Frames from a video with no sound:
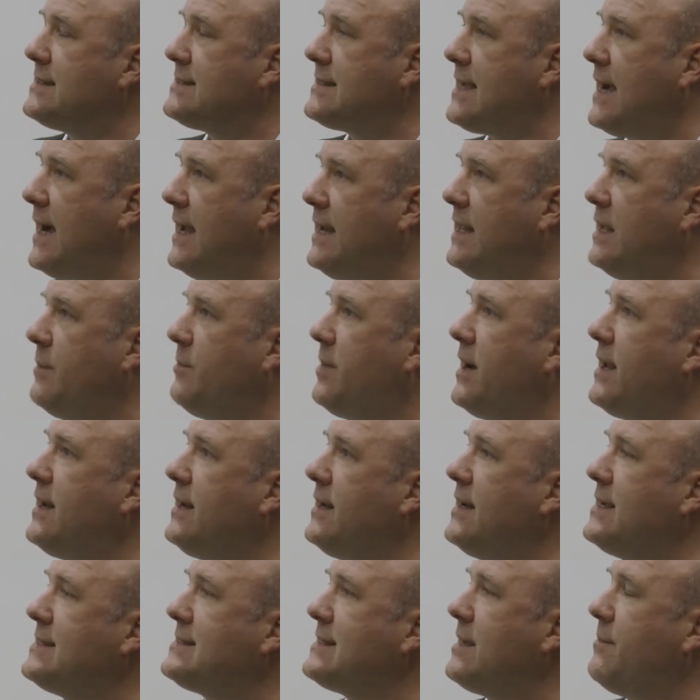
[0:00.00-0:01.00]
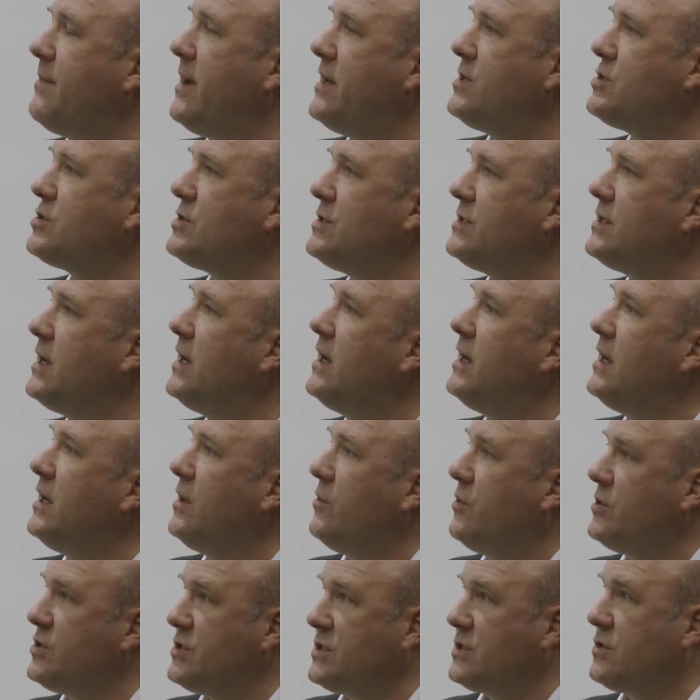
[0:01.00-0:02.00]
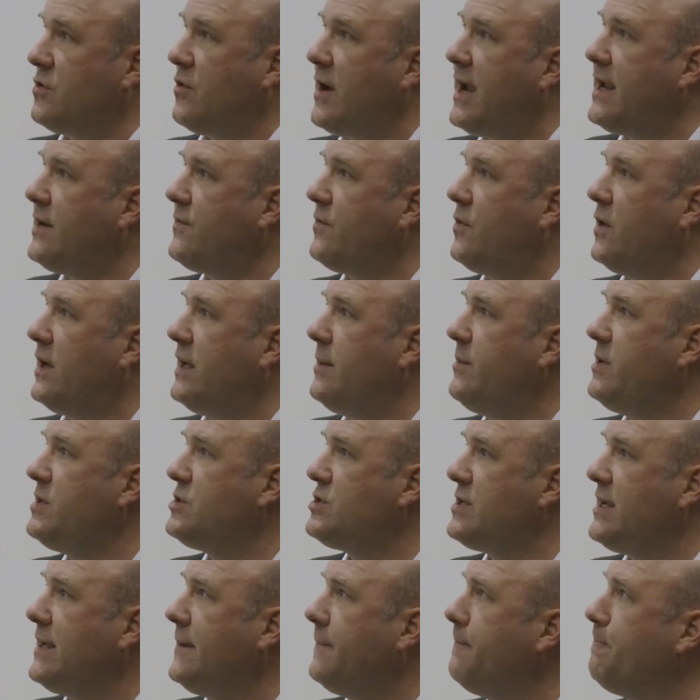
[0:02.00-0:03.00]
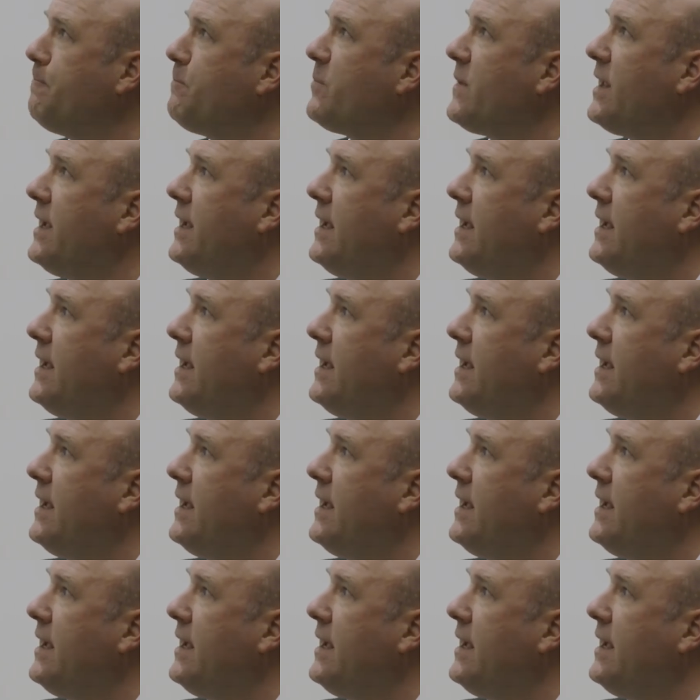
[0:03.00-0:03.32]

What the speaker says: It's highly abundant, as I mentioned, which is great for imaging.